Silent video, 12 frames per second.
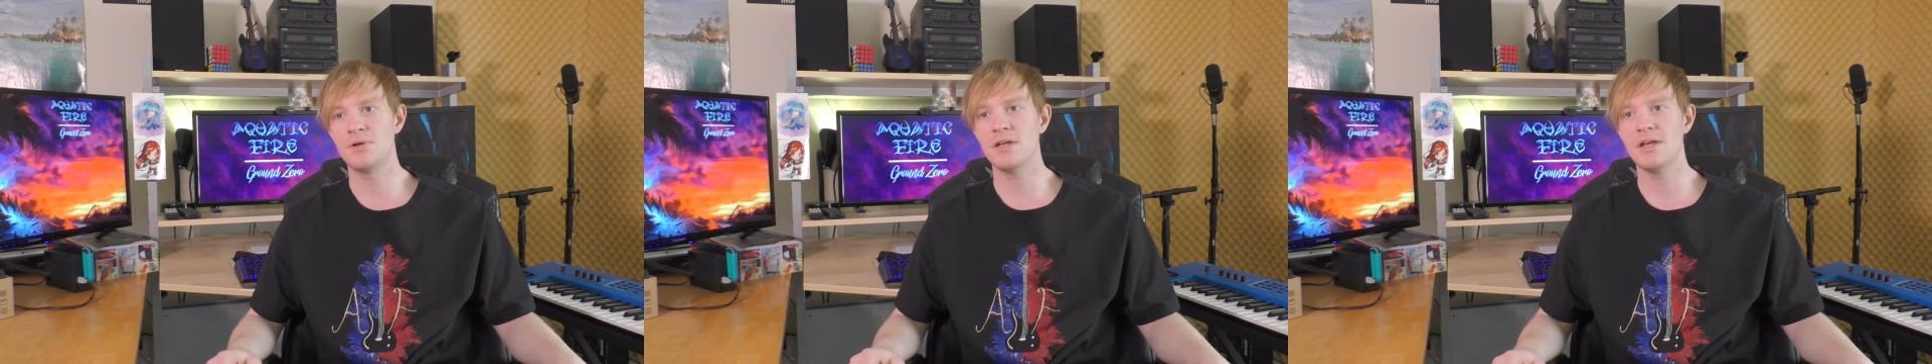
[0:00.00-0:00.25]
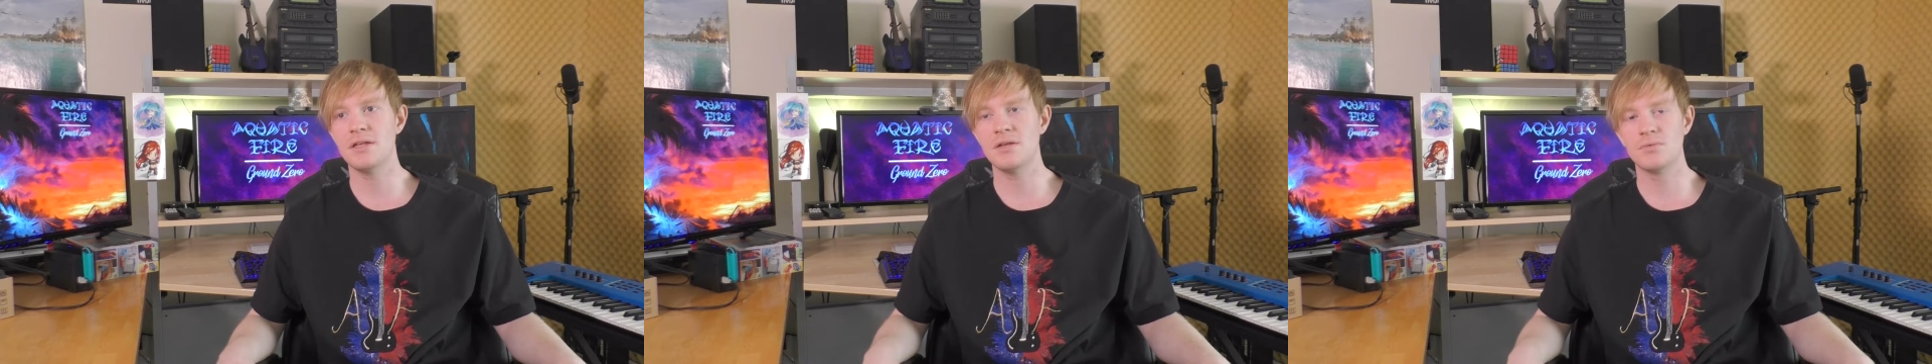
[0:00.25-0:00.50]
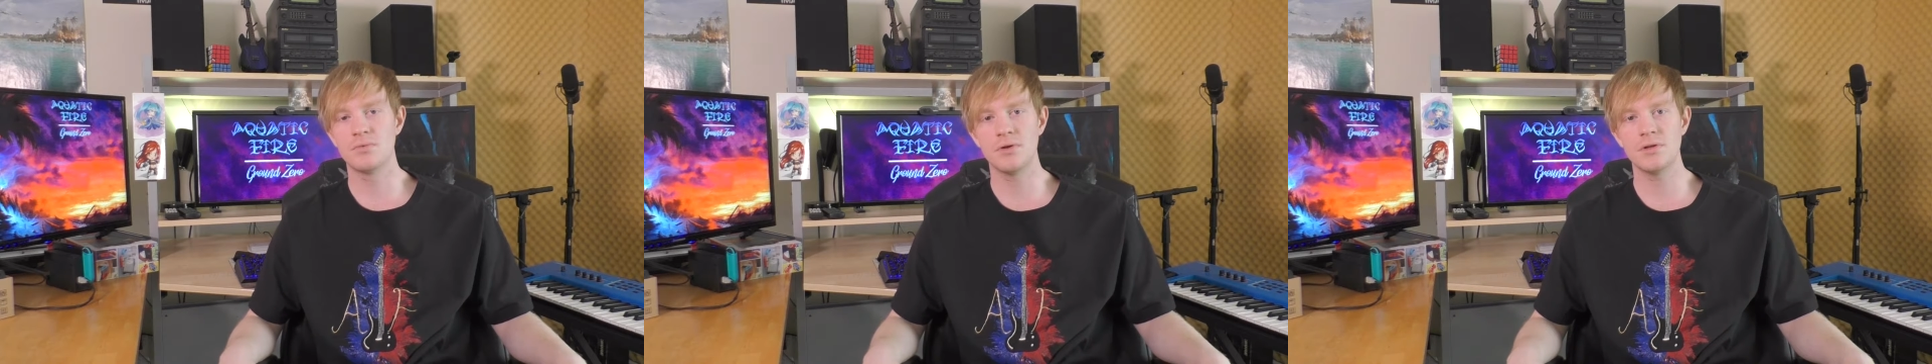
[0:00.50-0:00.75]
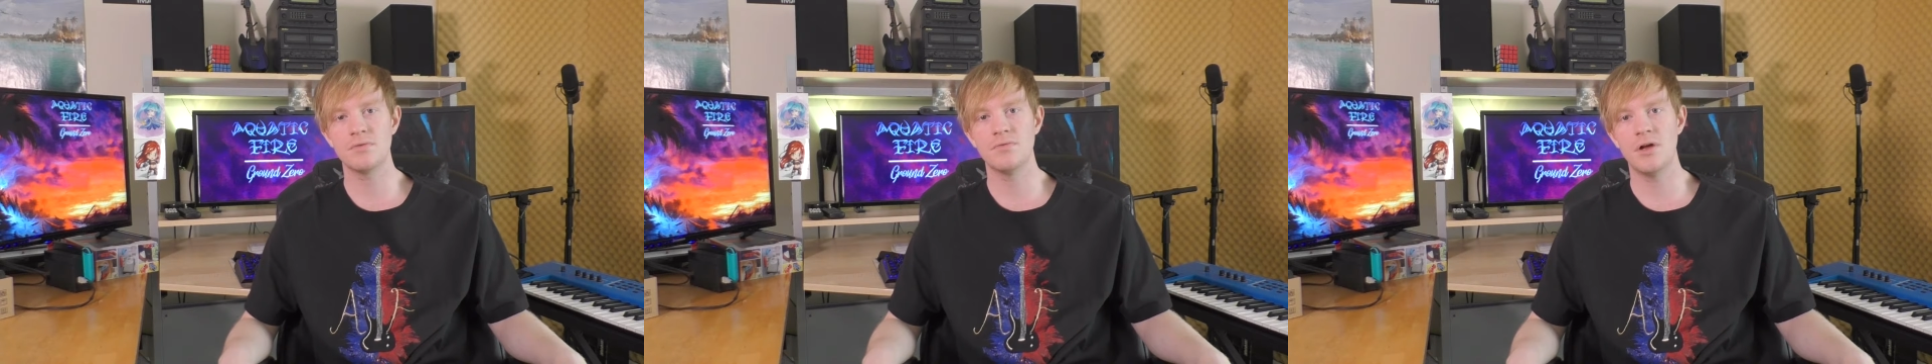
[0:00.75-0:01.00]
but it
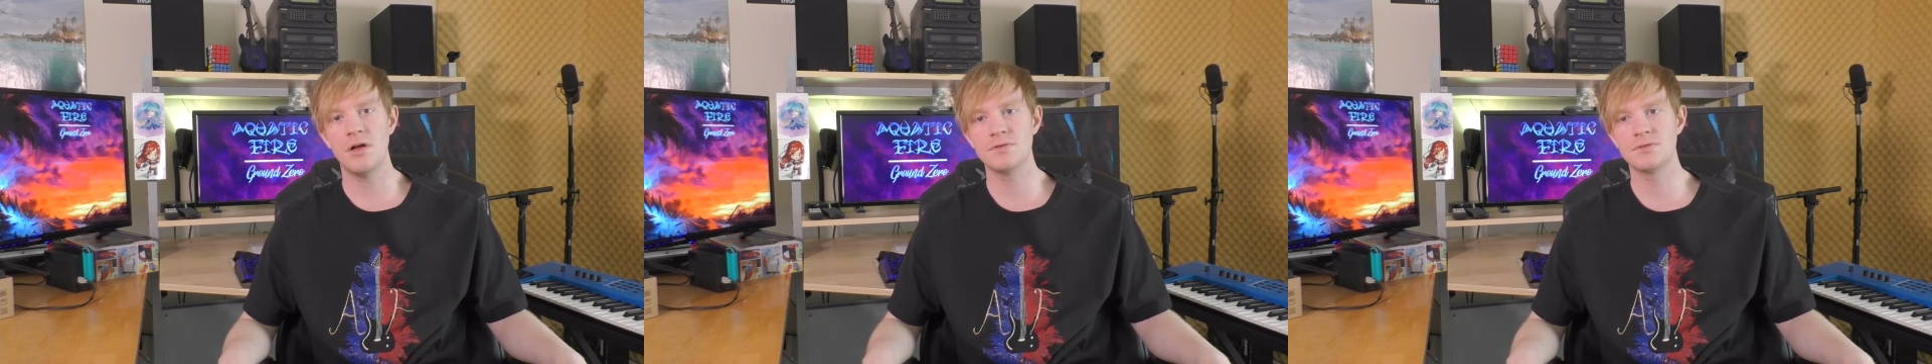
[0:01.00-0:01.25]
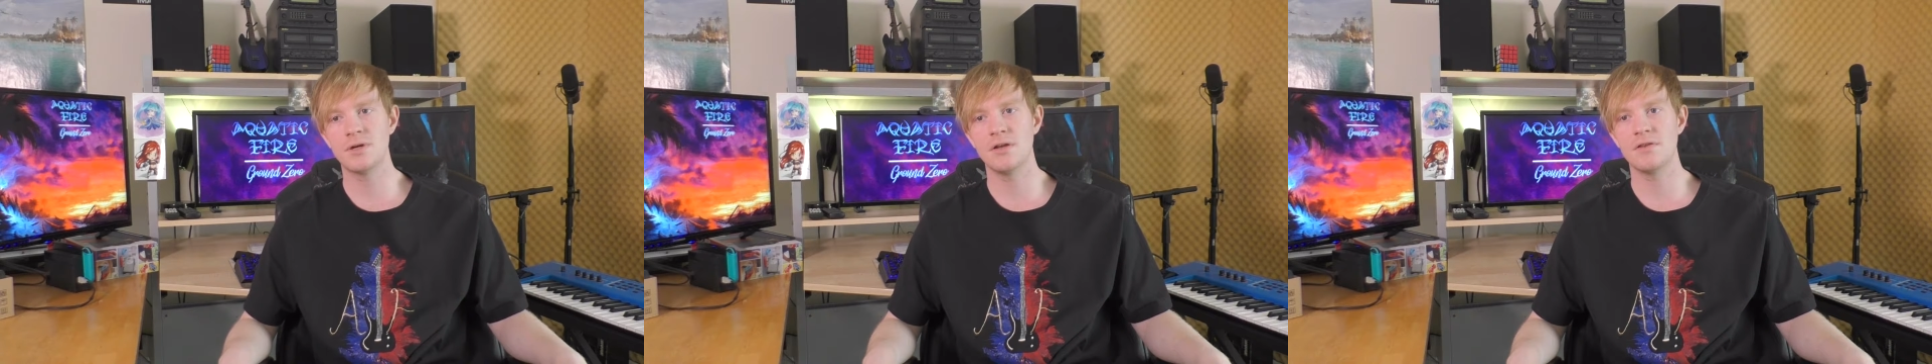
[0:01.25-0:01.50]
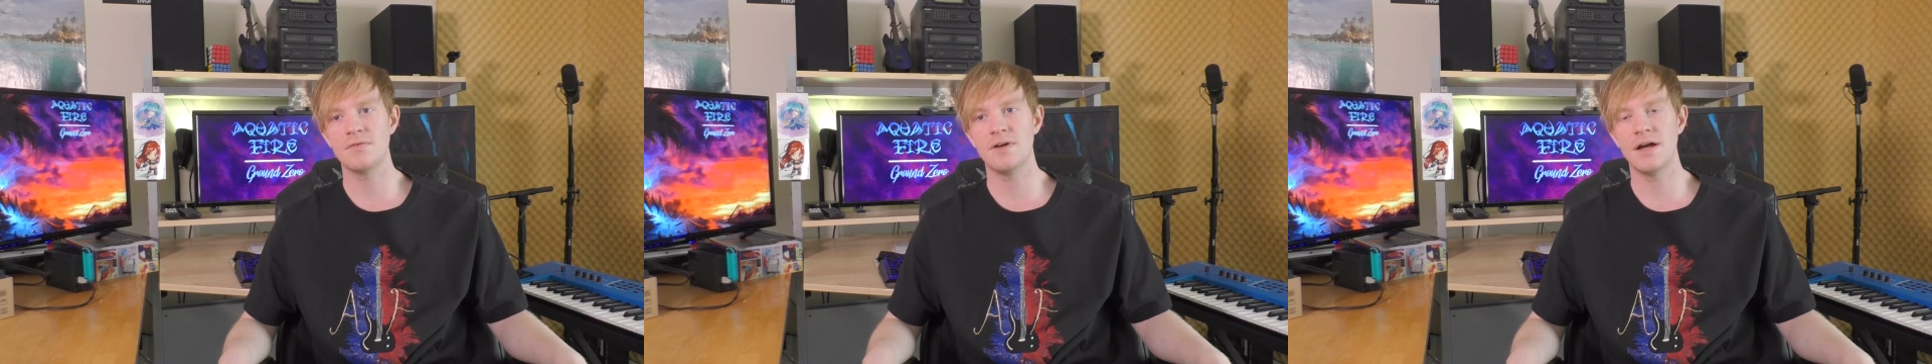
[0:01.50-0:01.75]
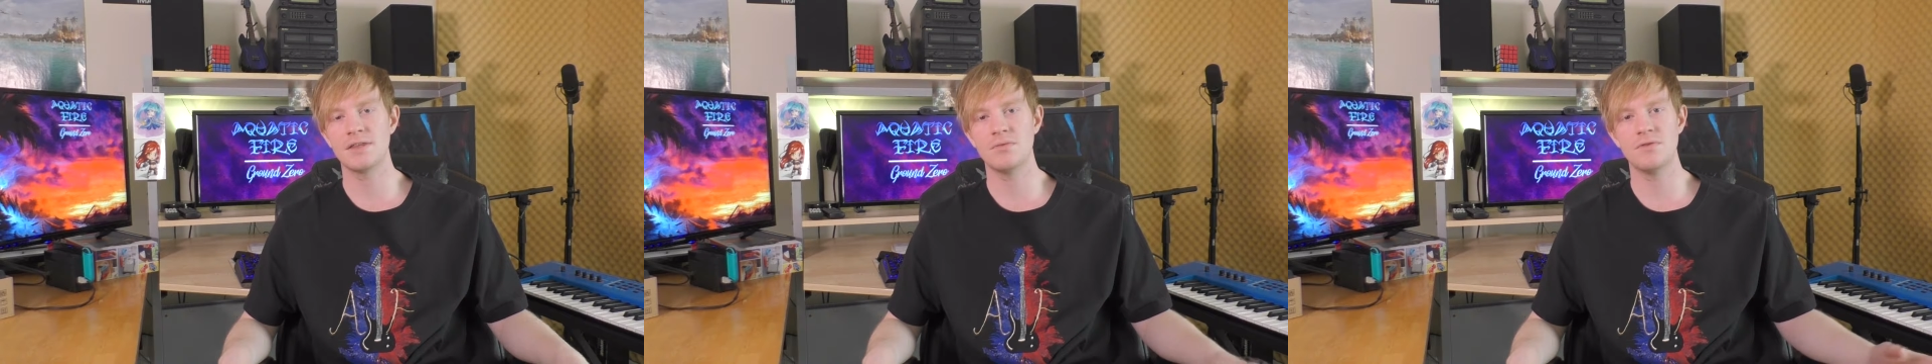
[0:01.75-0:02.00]
really revolves around the
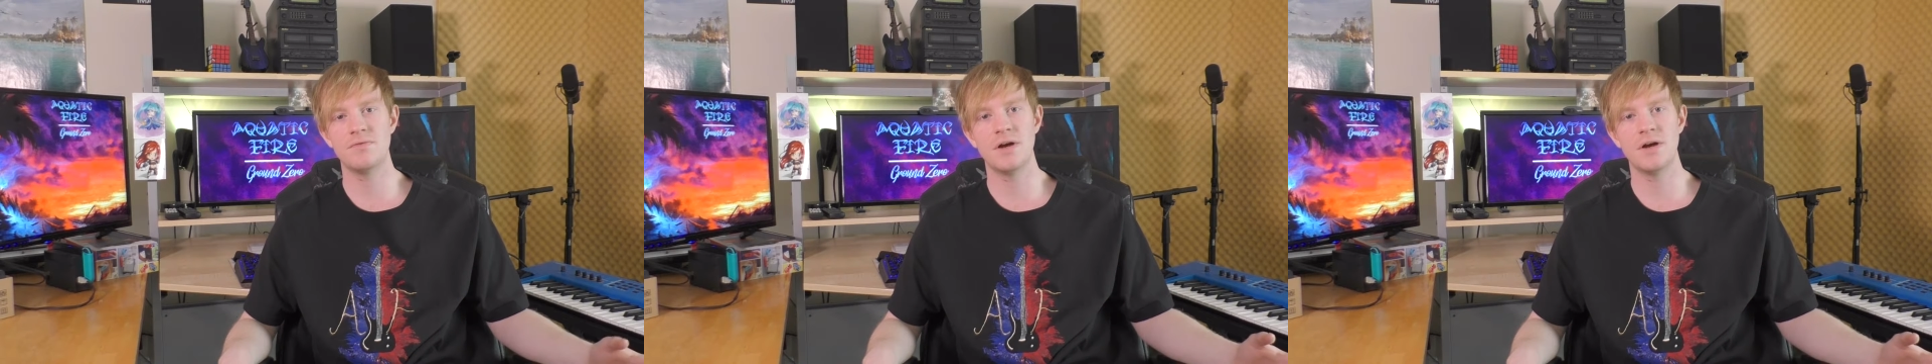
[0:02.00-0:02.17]
fact that we